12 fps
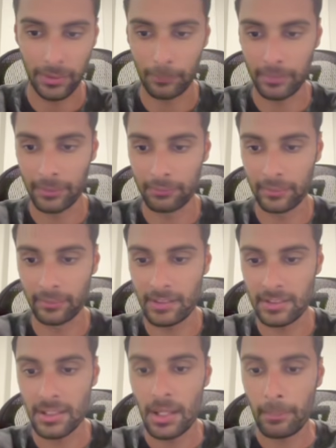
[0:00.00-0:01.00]
I'm gonna get rid of
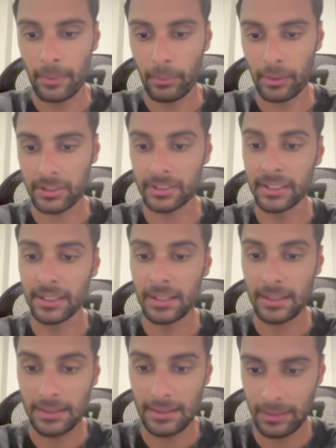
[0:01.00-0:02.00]
this, but you want to treat,
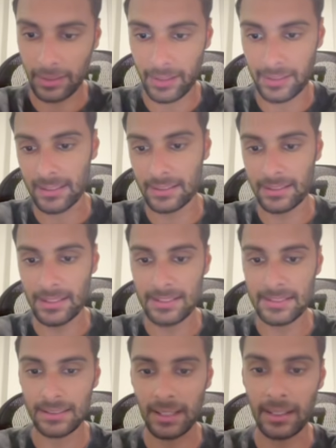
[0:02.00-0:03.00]
like I said,
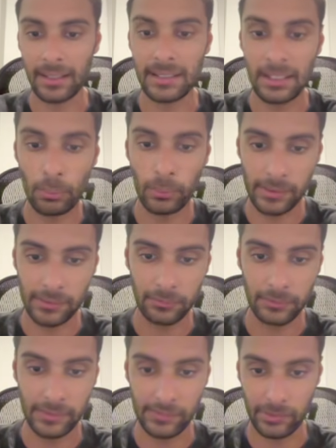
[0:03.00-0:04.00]
this like a keyword
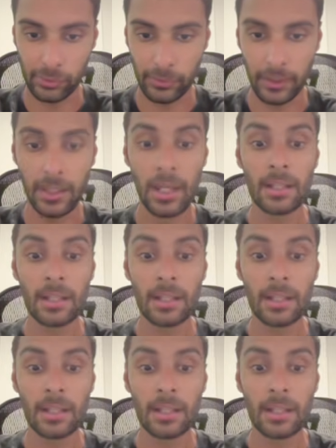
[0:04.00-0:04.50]
research, right?